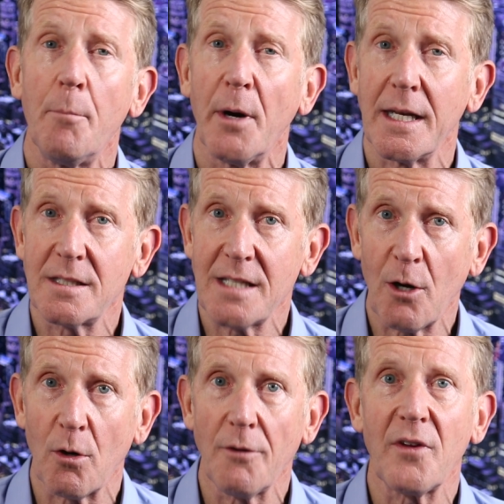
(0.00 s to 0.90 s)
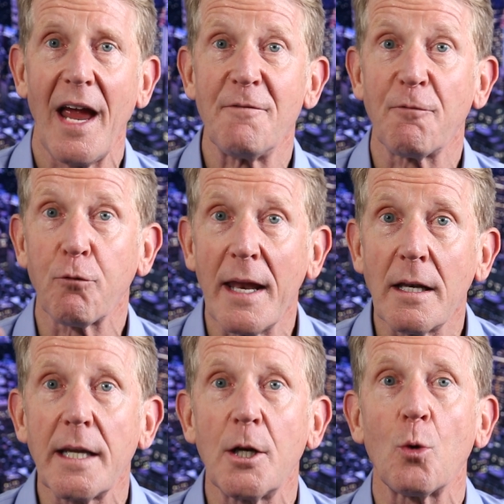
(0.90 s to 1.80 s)
But as tariffs, a
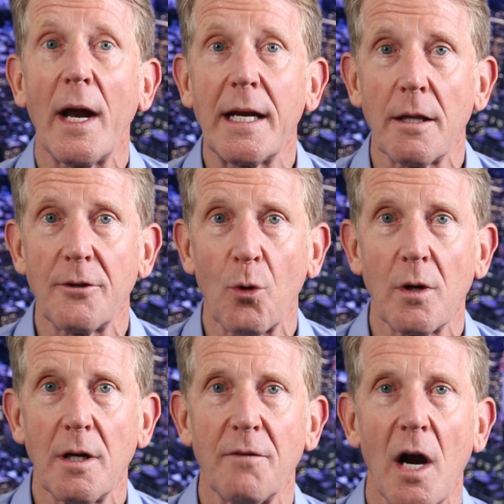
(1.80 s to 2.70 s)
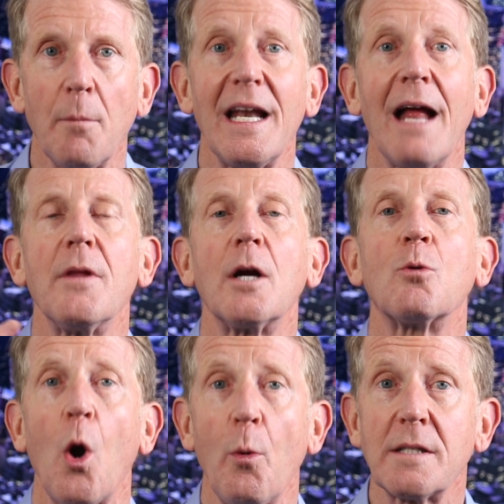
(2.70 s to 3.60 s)
friendlier regulatory environment, and the
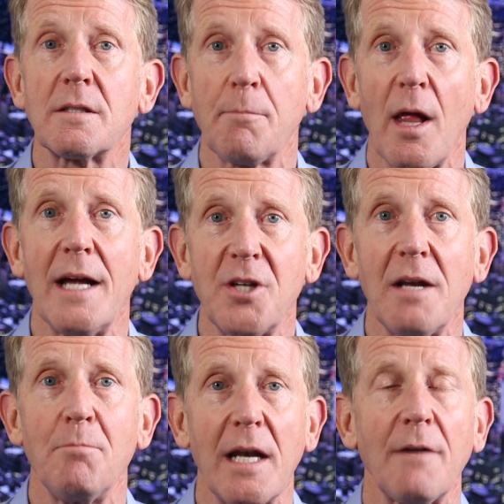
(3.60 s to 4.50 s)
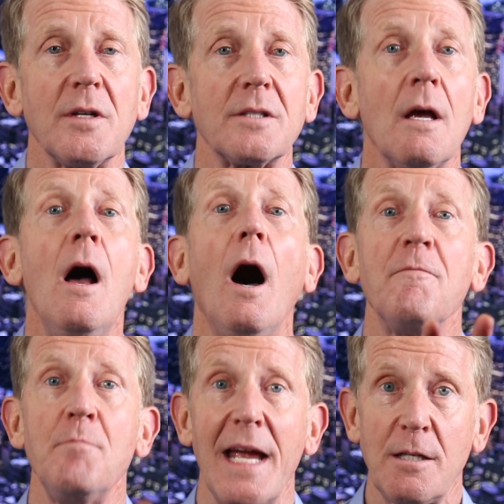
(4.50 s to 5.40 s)
growing supply chain benefits
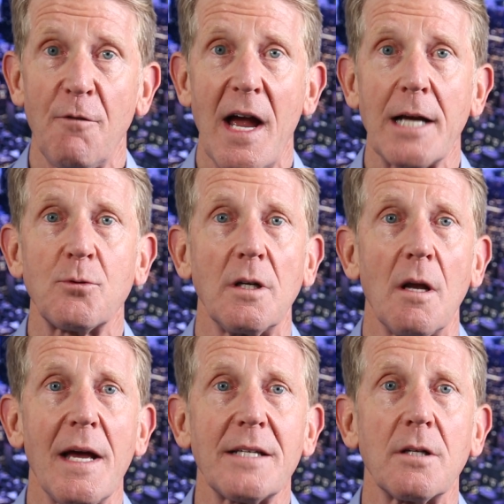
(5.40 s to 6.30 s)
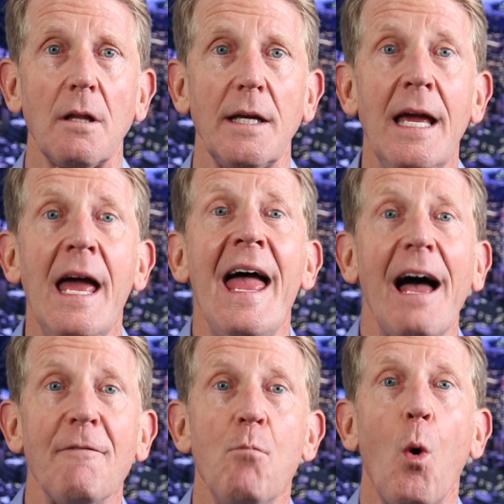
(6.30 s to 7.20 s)
of manufacturing domestically
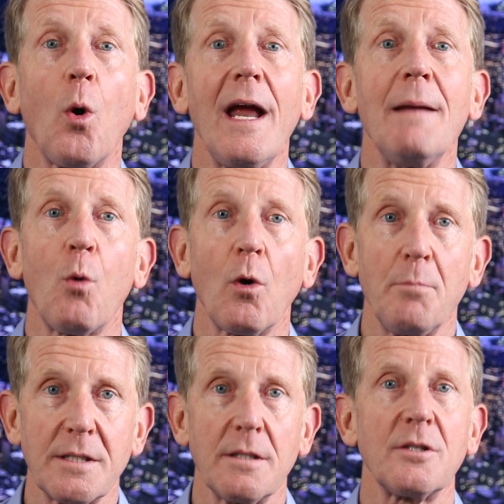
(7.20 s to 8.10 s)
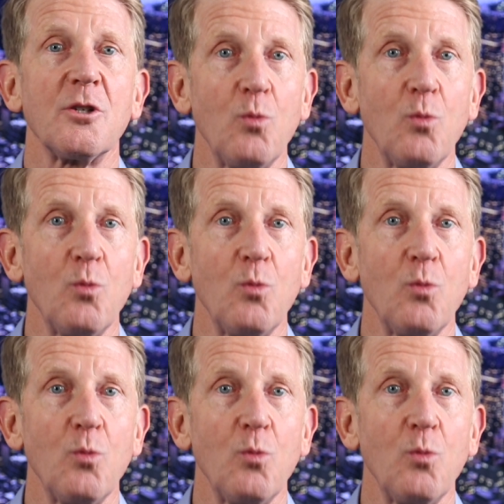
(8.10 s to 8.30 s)
have more and more businesses